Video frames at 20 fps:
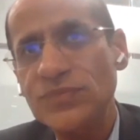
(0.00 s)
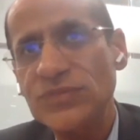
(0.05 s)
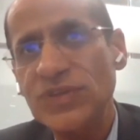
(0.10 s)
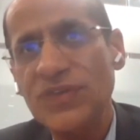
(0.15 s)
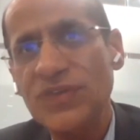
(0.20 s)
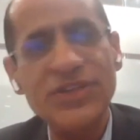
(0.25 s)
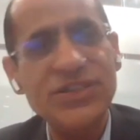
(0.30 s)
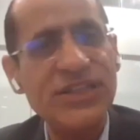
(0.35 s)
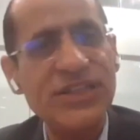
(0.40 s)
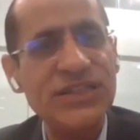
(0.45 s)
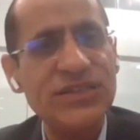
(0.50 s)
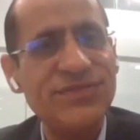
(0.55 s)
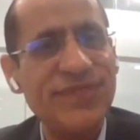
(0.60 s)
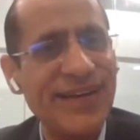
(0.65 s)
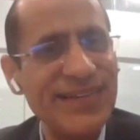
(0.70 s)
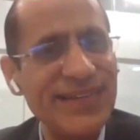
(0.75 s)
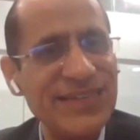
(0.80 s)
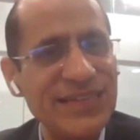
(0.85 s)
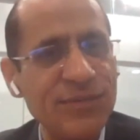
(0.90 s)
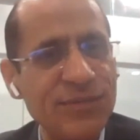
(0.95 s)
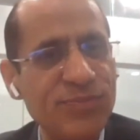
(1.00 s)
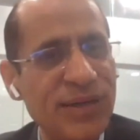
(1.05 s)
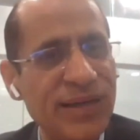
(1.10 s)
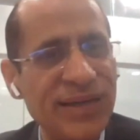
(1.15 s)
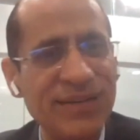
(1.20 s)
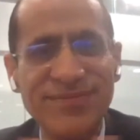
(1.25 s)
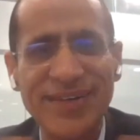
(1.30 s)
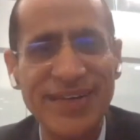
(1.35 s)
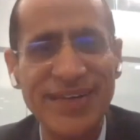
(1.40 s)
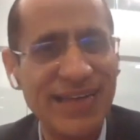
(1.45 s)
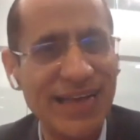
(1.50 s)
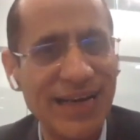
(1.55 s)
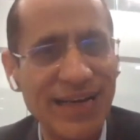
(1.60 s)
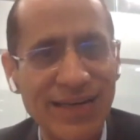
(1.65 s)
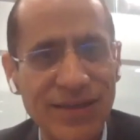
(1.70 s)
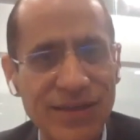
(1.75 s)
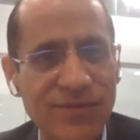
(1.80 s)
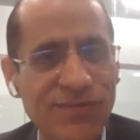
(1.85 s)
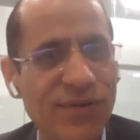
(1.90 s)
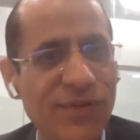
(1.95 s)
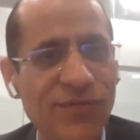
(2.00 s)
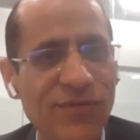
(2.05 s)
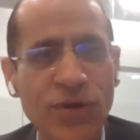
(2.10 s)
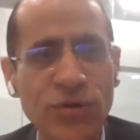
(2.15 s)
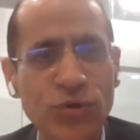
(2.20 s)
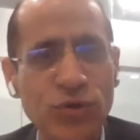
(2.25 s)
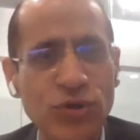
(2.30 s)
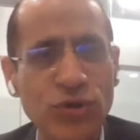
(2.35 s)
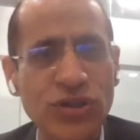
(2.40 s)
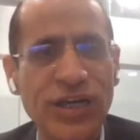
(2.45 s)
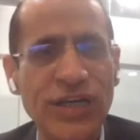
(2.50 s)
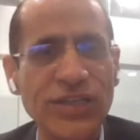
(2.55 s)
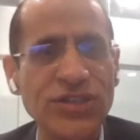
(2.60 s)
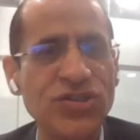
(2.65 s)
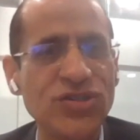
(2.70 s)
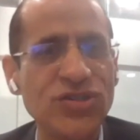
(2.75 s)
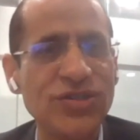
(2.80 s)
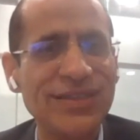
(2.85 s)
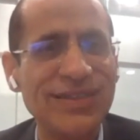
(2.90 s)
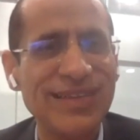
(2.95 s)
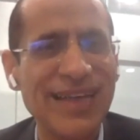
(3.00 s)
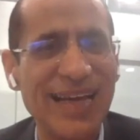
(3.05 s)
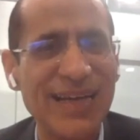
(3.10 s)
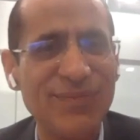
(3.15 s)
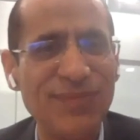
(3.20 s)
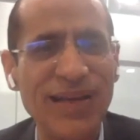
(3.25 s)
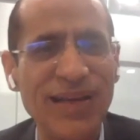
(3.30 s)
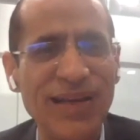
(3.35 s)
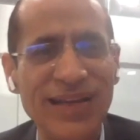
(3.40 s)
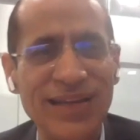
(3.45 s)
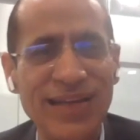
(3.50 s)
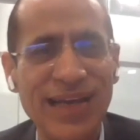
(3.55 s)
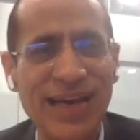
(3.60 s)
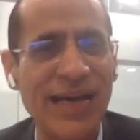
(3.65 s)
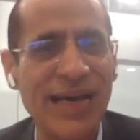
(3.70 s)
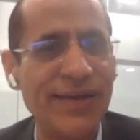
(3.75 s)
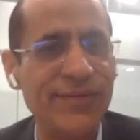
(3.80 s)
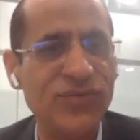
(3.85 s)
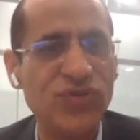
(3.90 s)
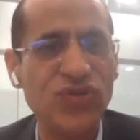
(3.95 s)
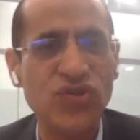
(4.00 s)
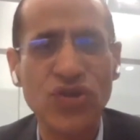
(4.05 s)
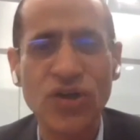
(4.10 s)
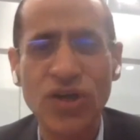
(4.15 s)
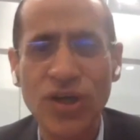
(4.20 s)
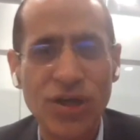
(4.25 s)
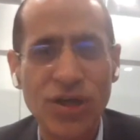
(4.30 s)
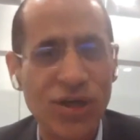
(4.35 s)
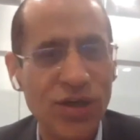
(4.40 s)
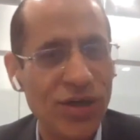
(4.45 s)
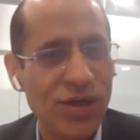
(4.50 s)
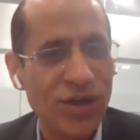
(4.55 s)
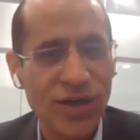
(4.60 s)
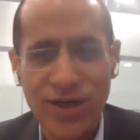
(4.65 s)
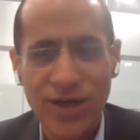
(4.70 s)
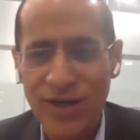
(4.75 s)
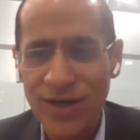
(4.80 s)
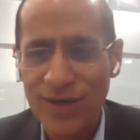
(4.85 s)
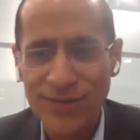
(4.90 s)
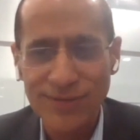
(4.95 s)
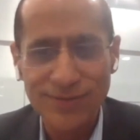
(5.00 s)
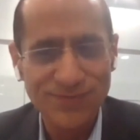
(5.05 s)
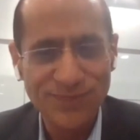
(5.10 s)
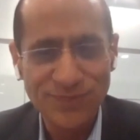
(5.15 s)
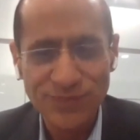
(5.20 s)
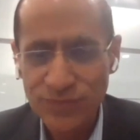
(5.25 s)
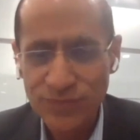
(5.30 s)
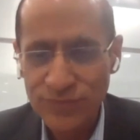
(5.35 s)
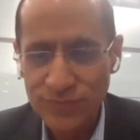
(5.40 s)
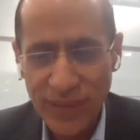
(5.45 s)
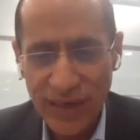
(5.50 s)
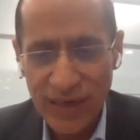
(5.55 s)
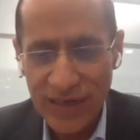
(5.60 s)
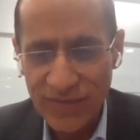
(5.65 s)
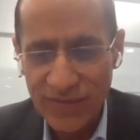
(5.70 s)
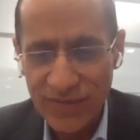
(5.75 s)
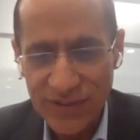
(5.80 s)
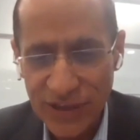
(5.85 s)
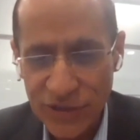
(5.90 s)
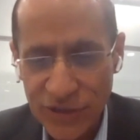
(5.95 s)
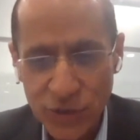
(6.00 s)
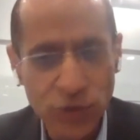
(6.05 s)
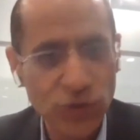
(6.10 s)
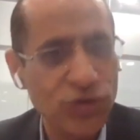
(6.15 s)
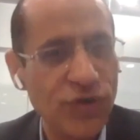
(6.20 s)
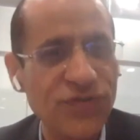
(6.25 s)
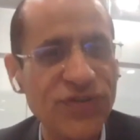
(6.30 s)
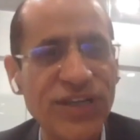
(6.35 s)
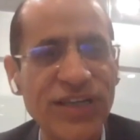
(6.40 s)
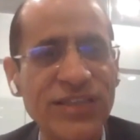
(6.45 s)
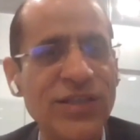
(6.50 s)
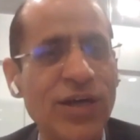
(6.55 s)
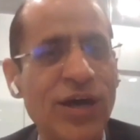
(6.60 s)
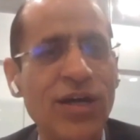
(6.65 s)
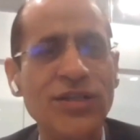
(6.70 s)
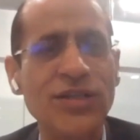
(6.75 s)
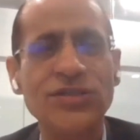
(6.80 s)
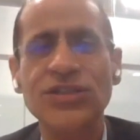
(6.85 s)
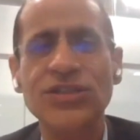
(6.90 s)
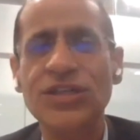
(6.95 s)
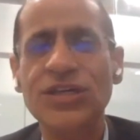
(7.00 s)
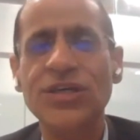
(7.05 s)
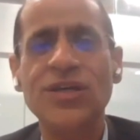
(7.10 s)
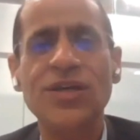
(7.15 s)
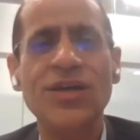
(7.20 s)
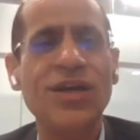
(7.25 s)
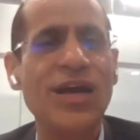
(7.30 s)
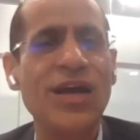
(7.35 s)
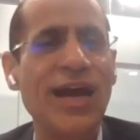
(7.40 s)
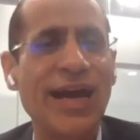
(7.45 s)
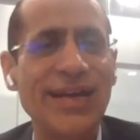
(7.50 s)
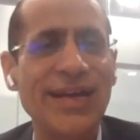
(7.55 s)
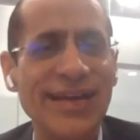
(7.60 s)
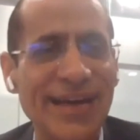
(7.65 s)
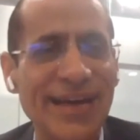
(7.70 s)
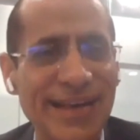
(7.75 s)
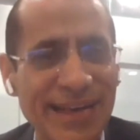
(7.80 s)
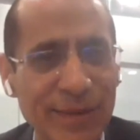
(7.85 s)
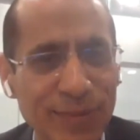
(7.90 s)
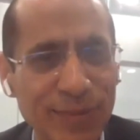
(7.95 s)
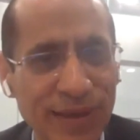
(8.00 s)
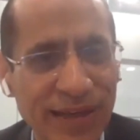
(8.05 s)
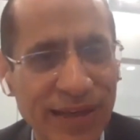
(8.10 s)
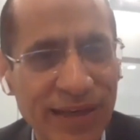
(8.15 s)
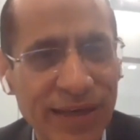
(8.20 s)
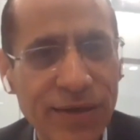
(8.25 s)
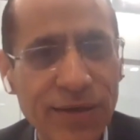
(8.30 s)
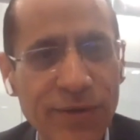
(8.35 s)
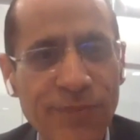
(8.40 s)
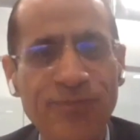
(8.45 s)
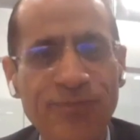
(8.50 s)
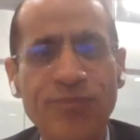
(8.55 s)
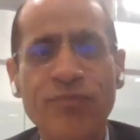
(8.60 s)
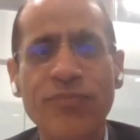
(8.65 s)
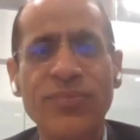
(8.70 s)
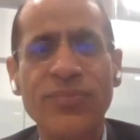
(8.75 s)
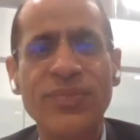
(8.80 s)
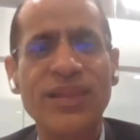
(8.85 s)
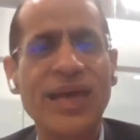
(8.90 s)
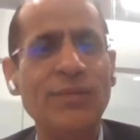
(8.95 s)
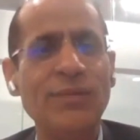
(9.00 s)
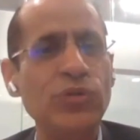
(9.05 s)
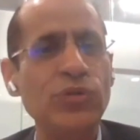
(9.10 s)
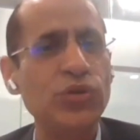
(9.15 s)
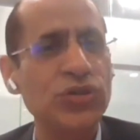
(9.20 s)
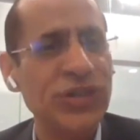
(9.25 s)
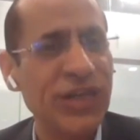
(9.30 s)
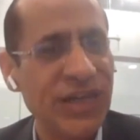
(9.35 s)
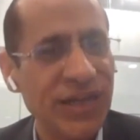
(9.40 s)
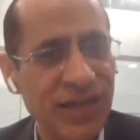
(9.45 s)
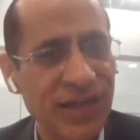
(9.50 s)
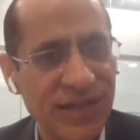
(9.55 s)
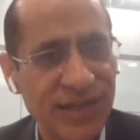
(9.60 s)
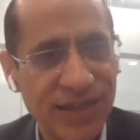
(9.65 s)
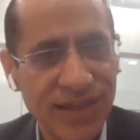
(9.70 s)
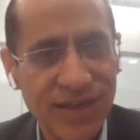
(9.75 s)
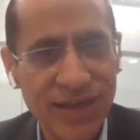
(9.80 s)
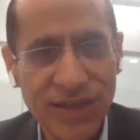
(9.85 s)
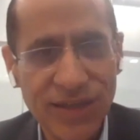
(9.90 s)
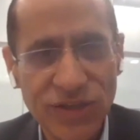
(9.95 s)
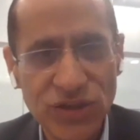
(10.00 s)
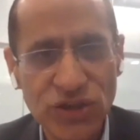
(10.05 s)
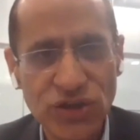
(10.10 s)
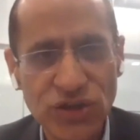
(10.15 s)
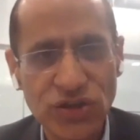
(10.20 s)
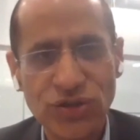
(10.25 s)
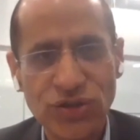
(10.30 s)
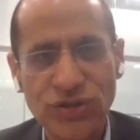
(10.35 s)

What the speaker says: vision is very simple and very clear. We want to touch 10 million lives with the use of technology and enabling them to think in English